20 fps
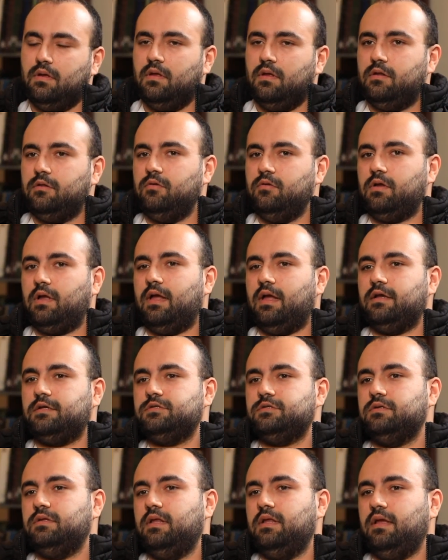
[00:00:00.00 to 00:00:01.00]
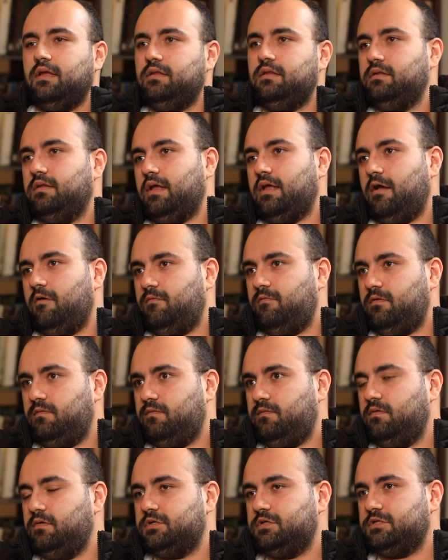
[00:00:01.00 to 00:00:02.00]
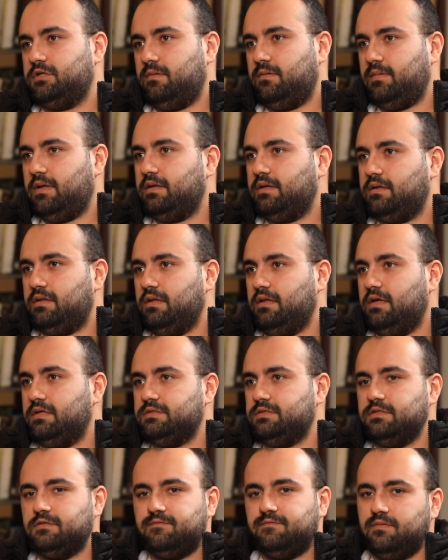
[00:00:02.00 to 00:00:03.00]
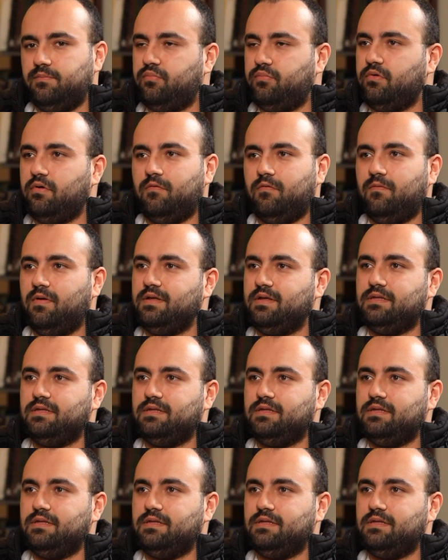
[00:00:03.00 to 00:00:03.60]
Look, actually, in our workshop and classes, we provide